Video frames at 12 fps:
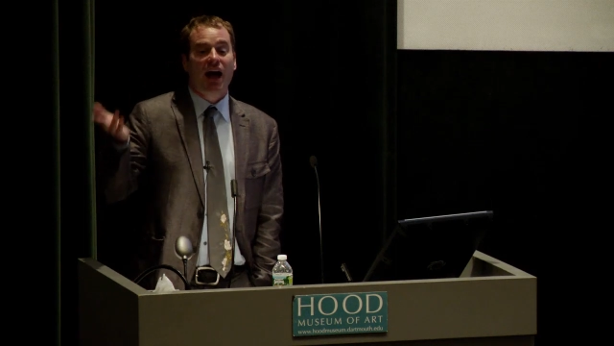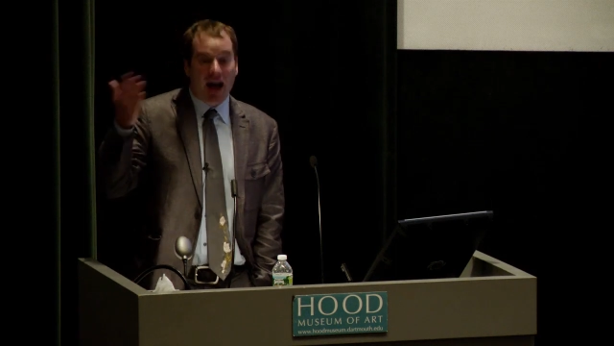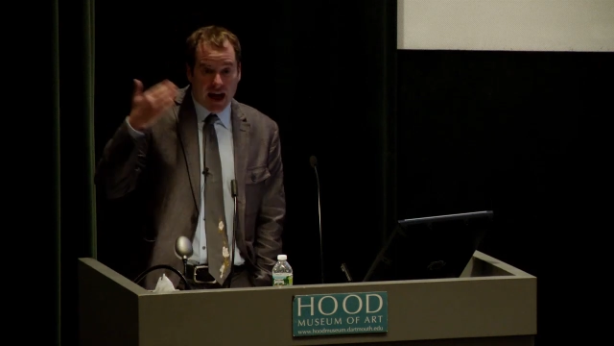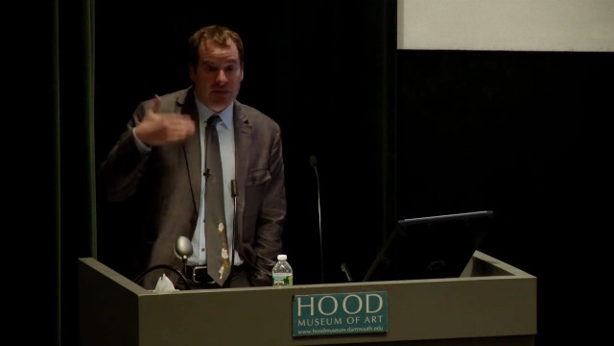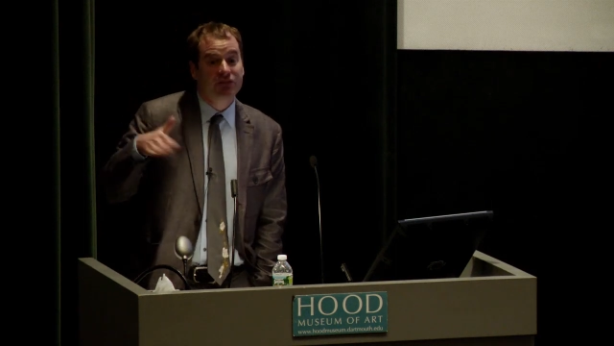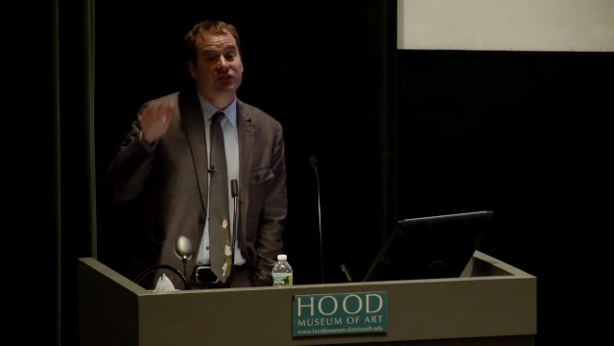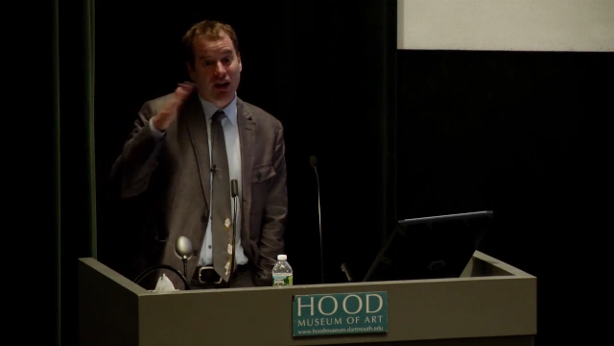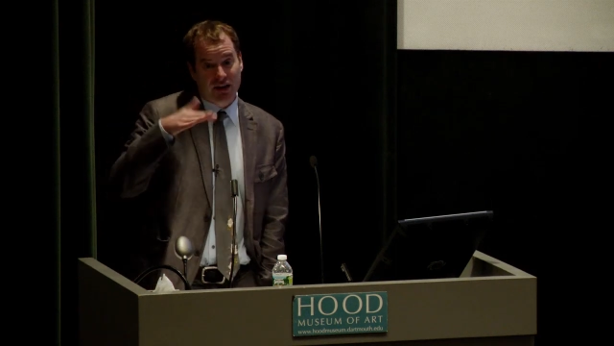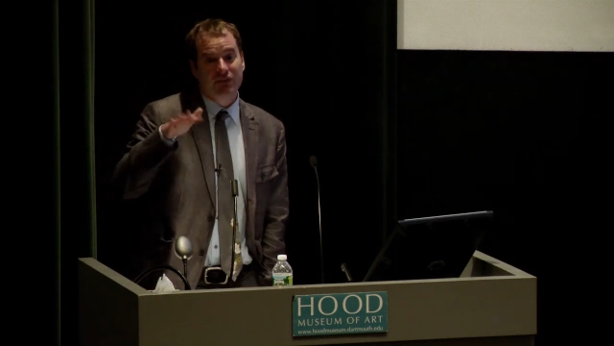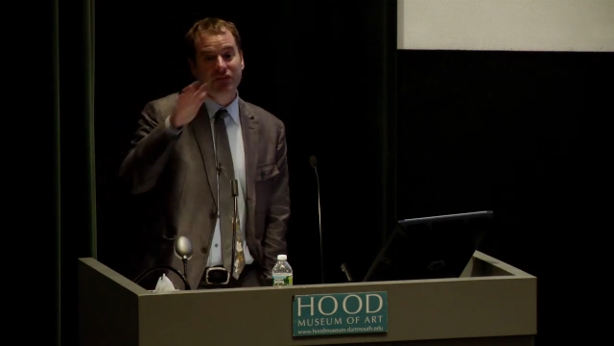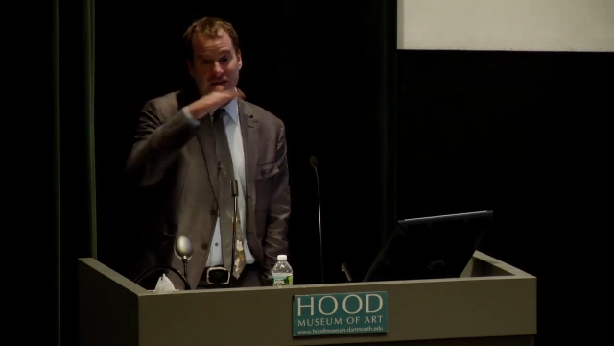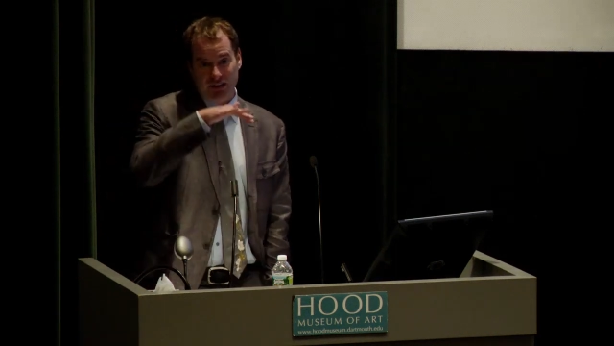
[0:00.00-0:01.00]
as
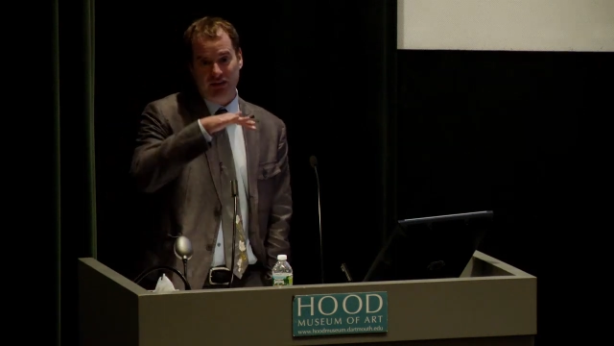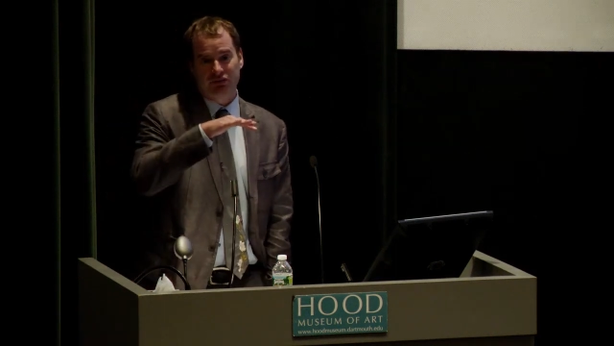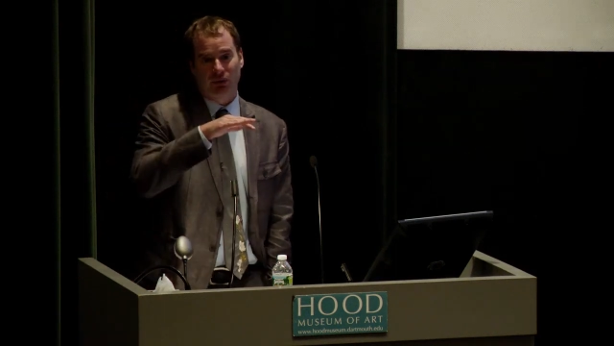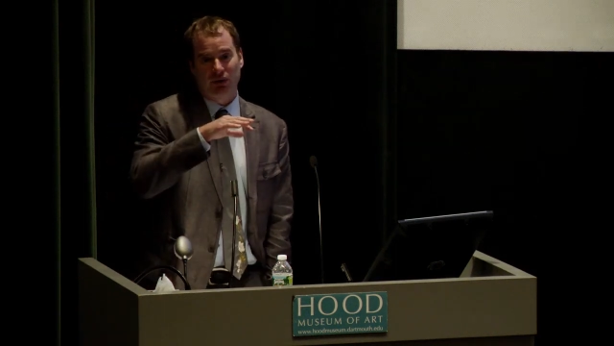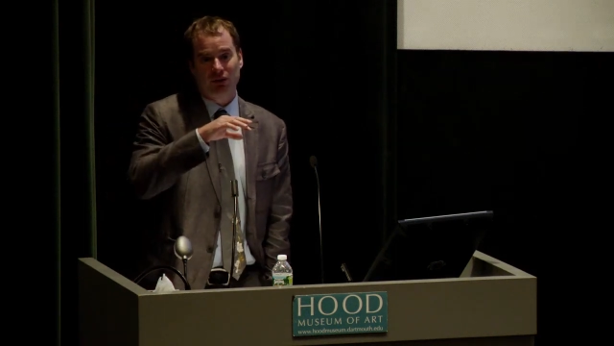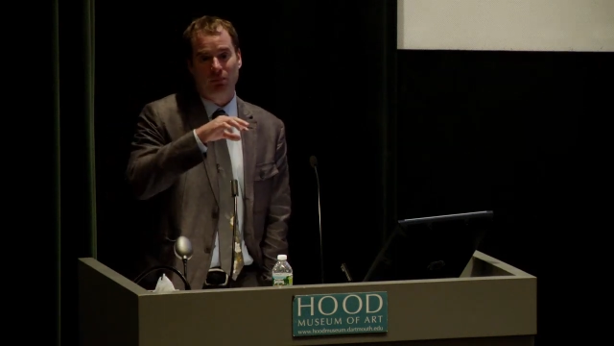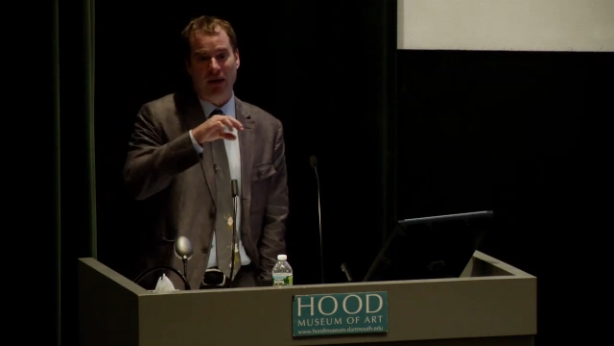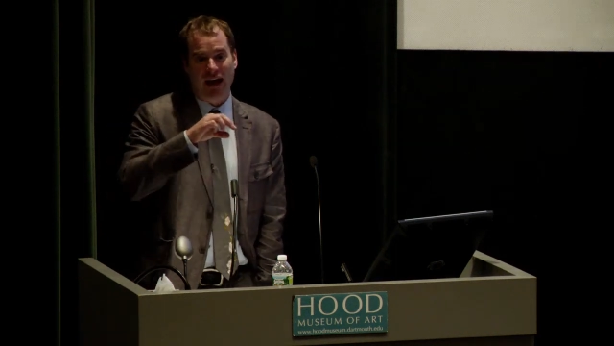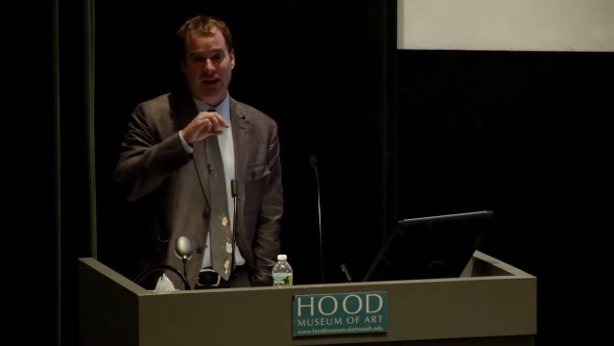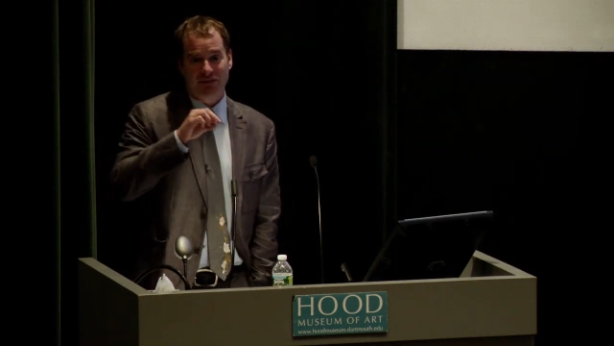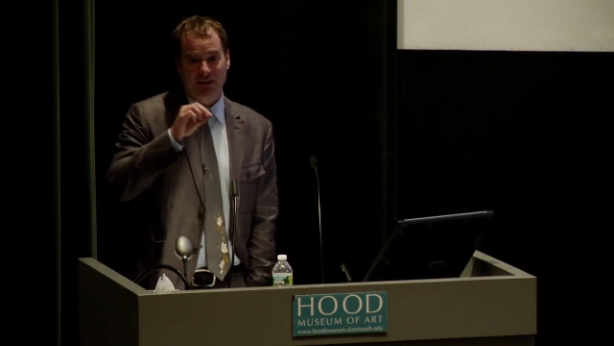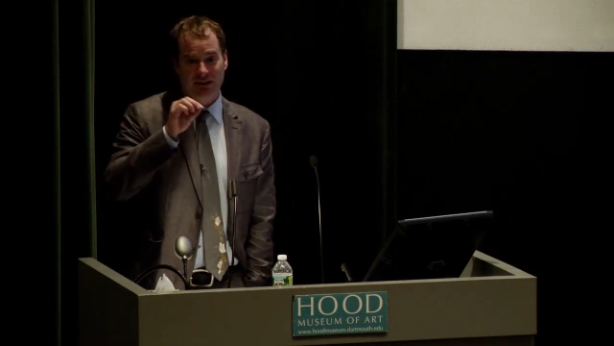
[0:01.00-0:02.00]
does the historical
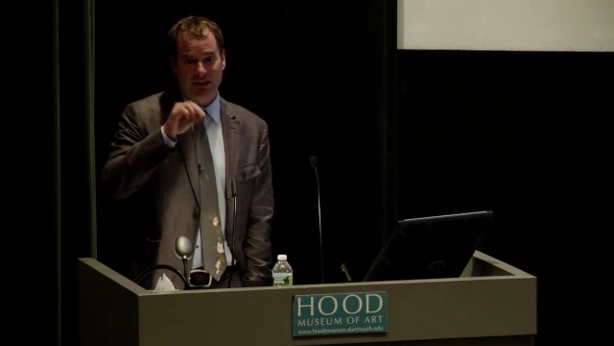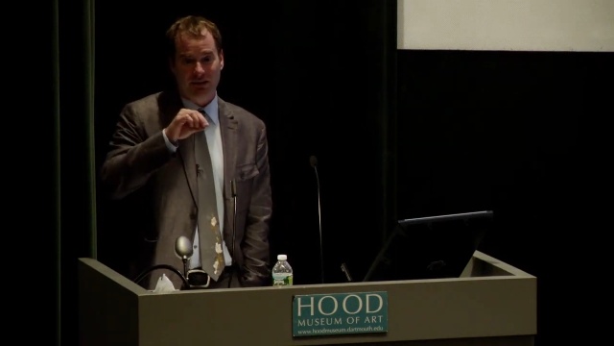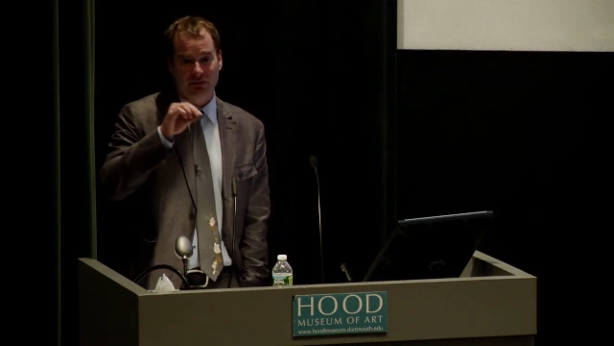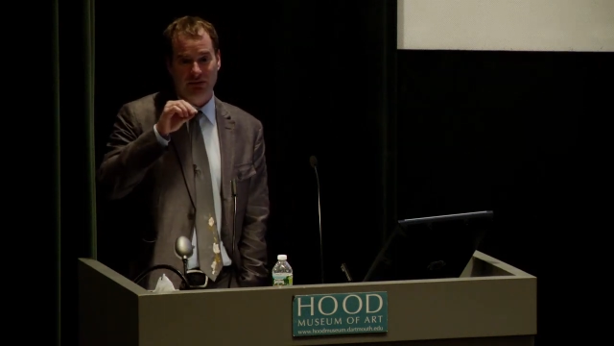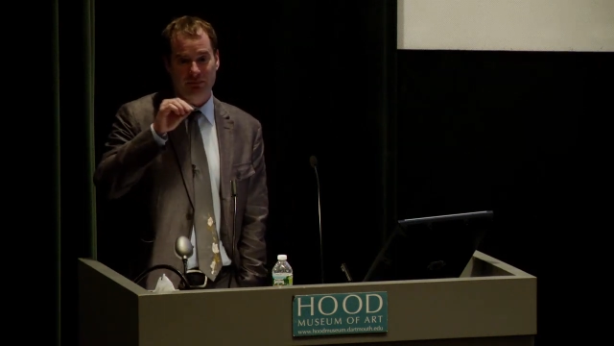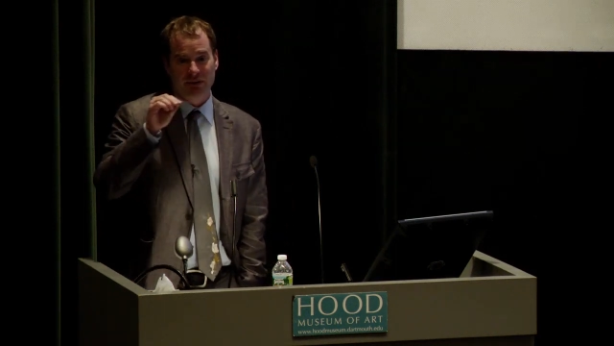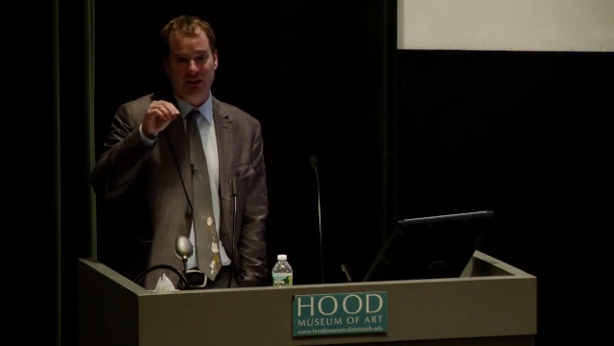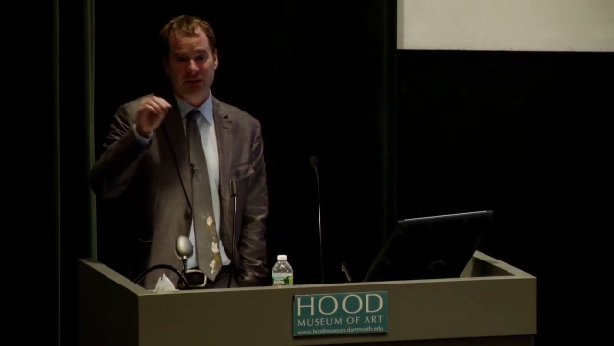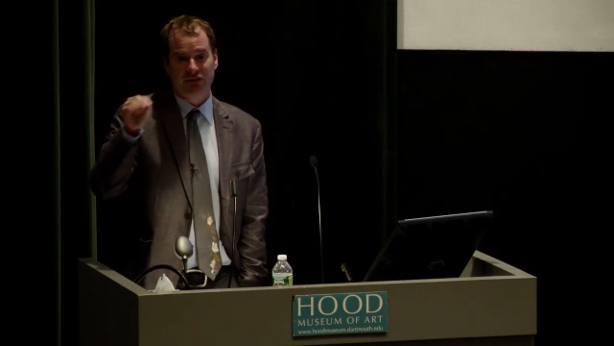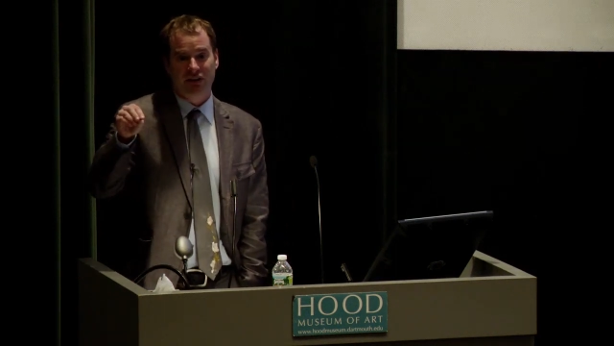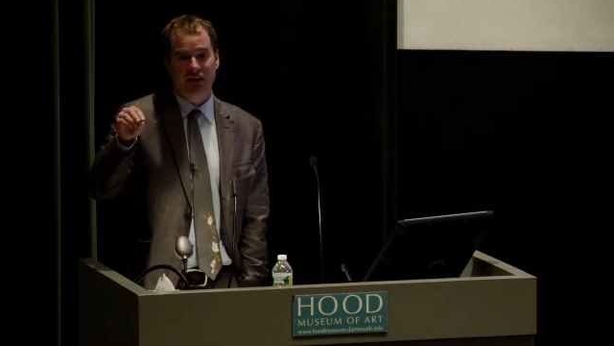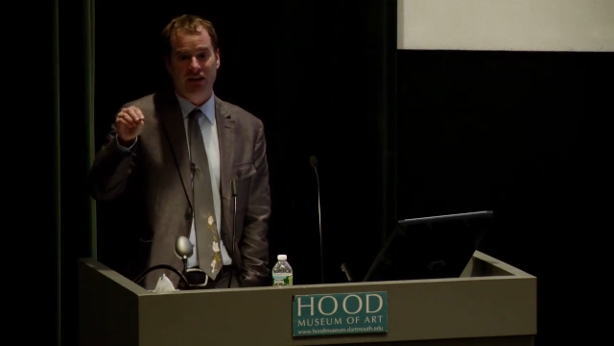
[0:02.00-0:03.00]
past that's actually being
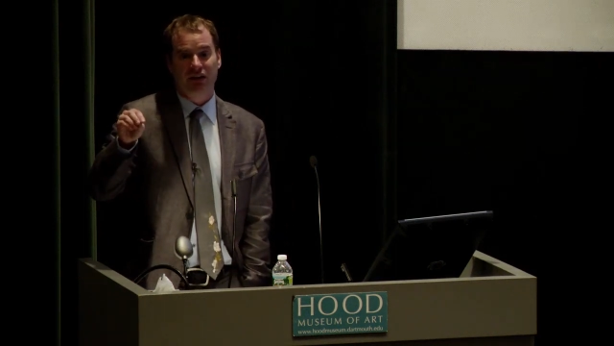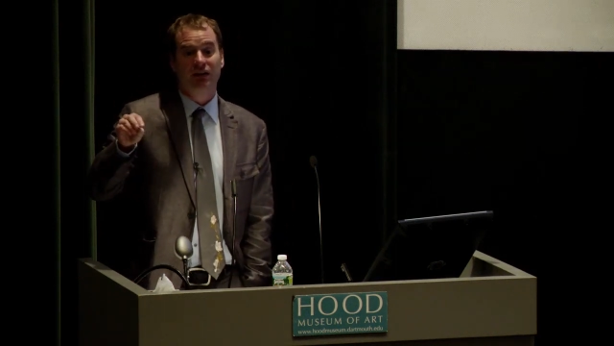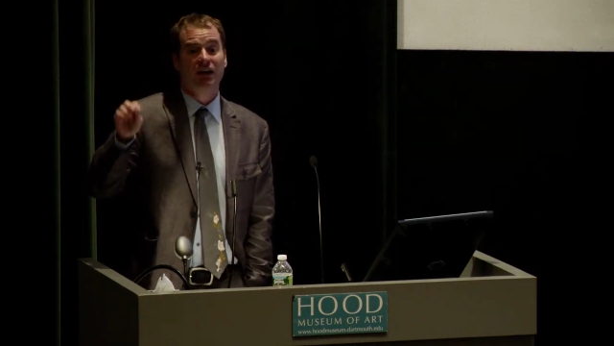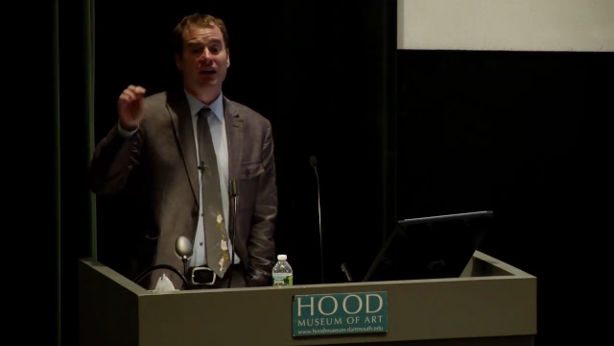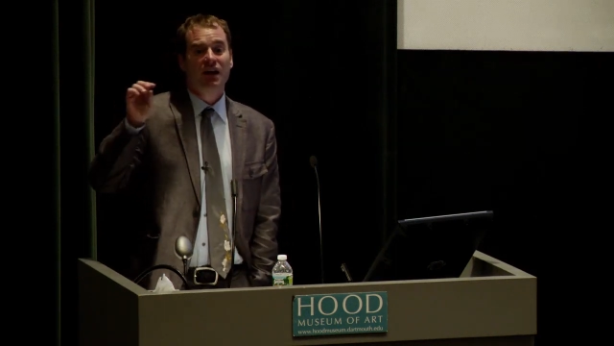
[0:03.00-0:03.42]
studied.